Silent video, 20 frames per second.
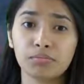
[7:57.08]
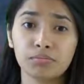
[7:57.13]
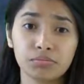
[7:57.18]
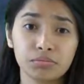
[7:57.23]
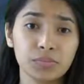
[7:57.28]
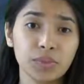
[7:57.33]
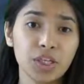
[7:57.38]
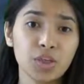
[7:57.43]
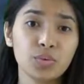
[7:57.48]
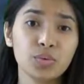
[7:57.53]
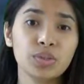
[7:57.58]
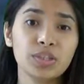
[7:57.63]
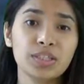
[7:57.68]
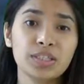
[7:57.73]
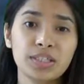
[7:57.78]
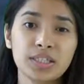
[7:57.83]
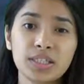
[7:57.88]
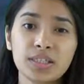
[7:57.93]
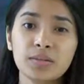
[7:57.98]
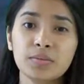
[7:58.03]
it would
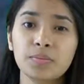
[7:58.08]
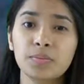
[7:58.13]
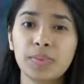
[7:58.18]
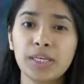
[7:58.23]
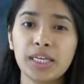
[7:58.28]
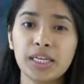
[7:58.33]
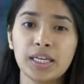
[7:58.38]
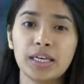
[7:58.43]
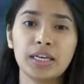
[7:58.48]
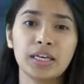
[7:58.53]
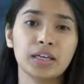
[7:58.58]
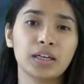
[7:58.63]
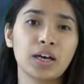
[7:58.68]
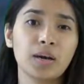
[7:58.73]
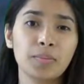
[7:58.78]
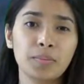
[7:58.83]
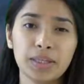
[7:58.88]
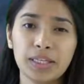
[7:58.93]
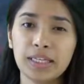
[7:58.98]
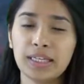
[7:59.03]
still be
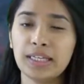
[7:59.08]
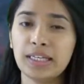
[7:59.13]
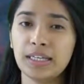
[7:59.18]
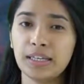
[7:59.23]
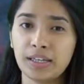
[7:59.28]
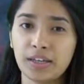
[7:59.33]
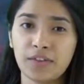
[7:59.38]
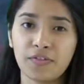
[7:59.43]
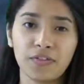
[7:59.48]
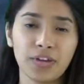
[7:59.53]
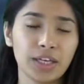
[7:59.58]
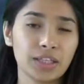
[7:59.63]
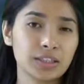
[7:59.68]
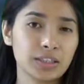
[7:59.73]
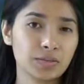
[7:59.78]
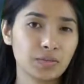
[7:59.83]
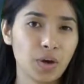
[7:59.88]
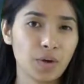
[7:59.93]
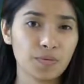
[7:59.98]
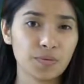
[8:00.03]
completely
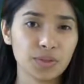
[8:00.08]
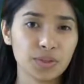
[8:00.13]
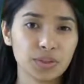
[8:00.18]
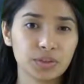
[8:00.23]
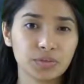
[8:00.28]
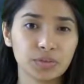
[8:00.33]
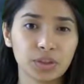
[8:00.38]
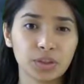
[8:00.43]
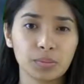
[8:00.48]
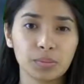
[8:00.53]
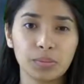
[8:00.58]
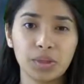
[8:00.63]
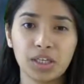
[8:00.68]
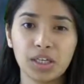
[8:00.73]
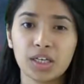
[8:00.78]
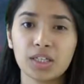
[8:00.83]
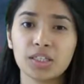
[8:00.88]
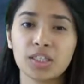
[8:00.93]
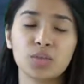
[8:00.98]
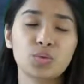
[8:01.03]
ineffective observer
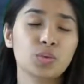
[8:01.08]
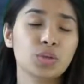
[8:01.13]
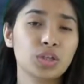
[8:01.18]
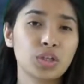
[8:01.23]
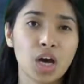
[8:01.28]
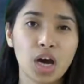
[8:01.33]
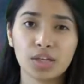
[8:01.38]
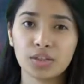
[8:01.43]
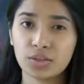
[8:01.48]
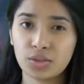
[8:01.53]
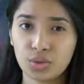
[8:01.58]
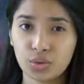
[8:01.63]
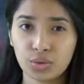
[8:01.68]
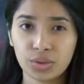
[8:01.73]
because it would not store